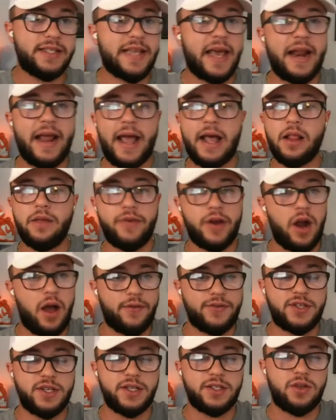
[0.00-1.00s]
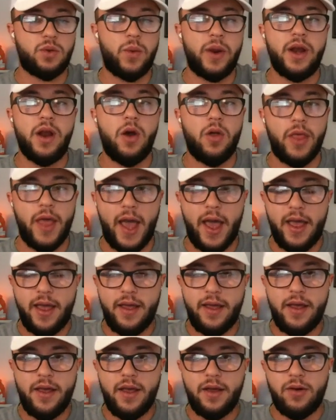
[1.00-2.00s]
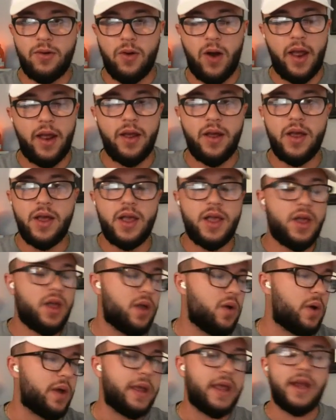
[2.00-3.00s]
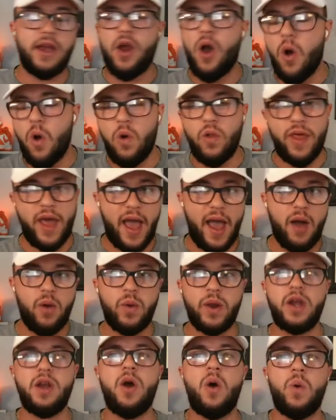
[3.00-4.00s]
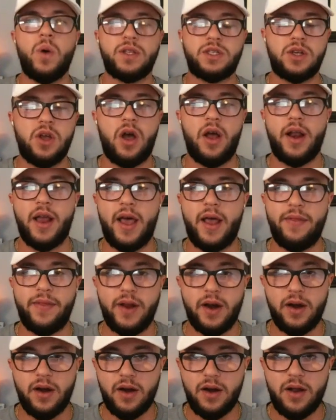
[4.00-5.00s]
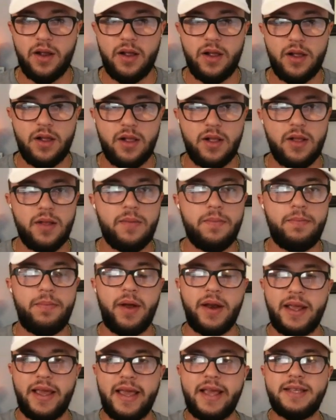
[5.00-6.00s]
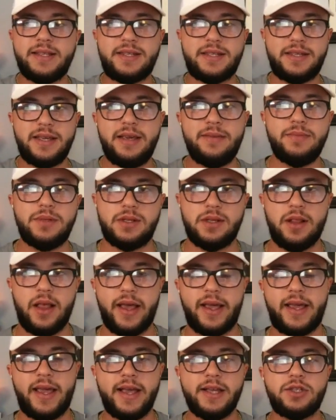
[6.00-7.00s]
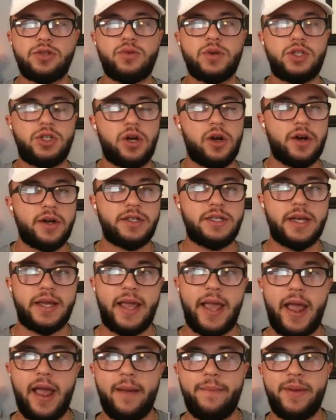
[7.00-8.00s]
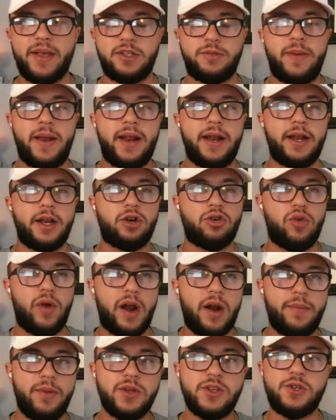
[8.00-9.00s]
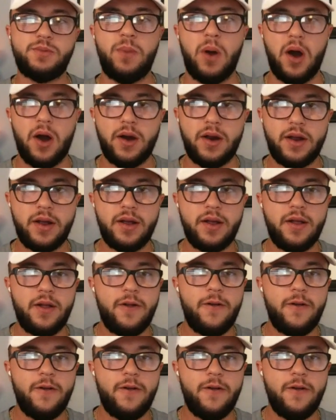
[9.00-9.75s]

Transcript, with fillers: He's had a hell of an offseason. We know that, right? We know that. We know what's gone on there. But it seems like his return to camp has been an incredible spark